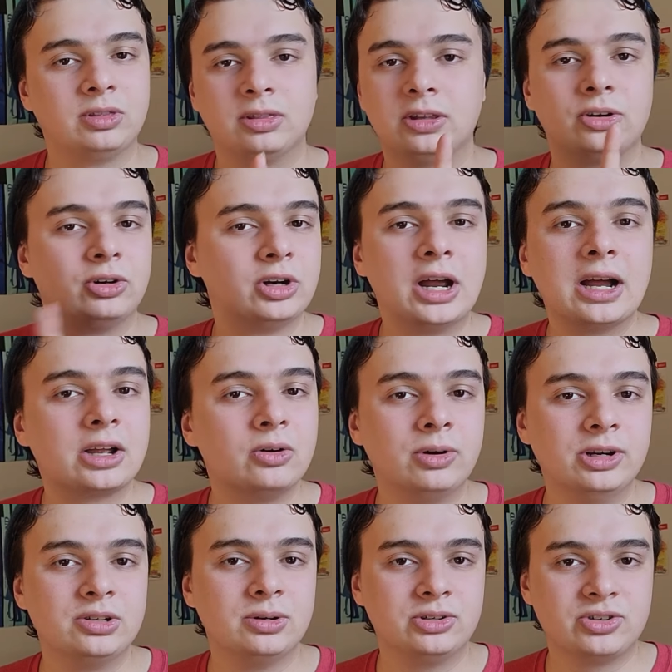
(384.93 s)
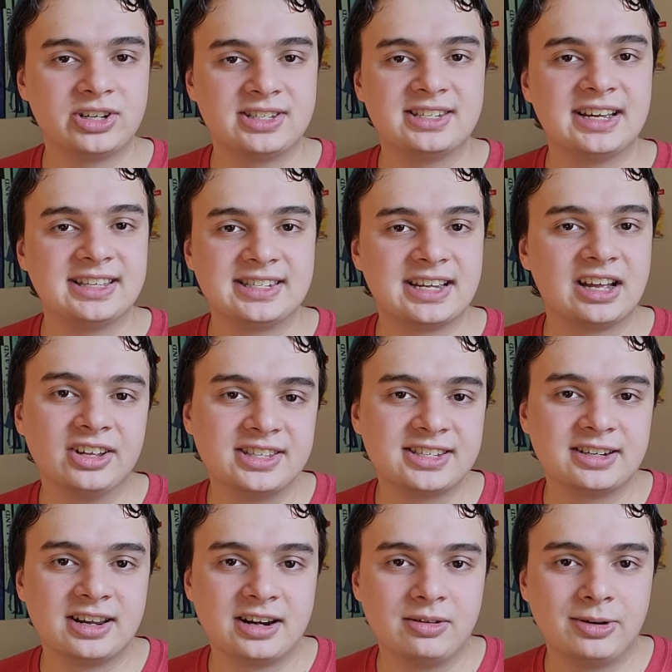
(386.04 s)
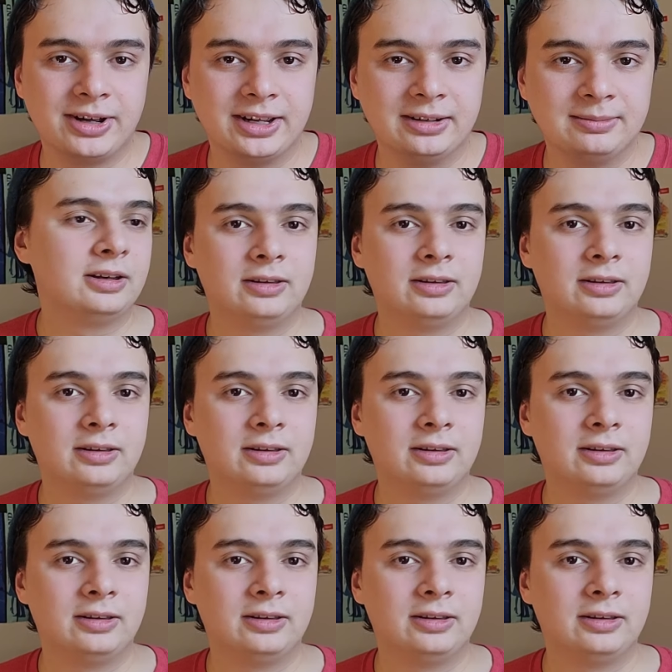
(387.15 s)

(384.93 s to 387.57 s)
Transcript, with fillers: They're not going to address Dead Silence in any way.